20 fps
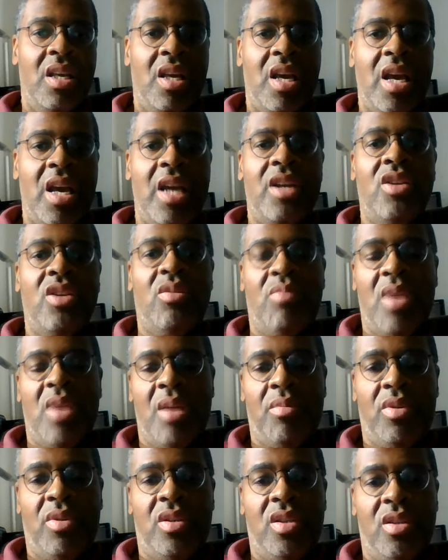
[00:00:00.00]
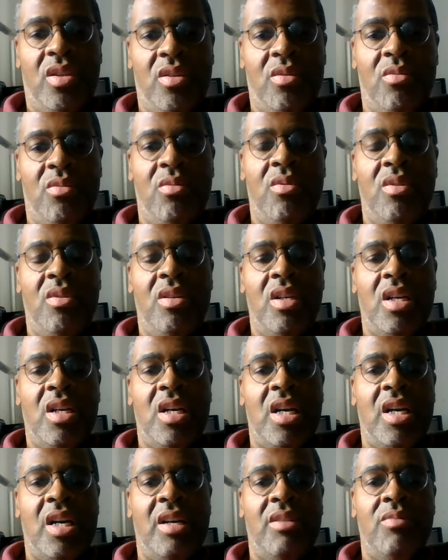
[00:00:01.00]
And you'll be able to
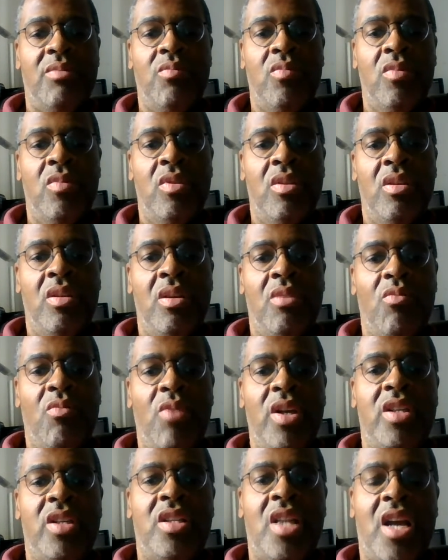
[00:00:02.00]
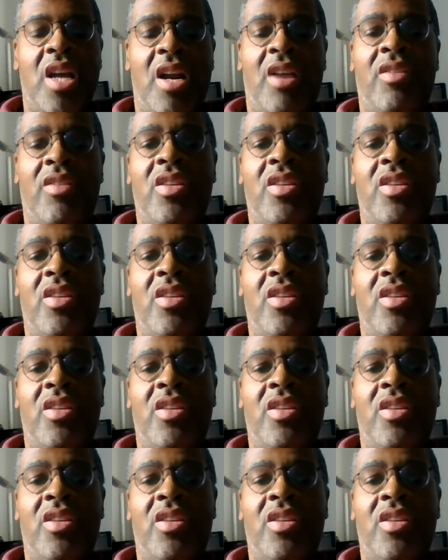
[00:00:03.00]
reach there.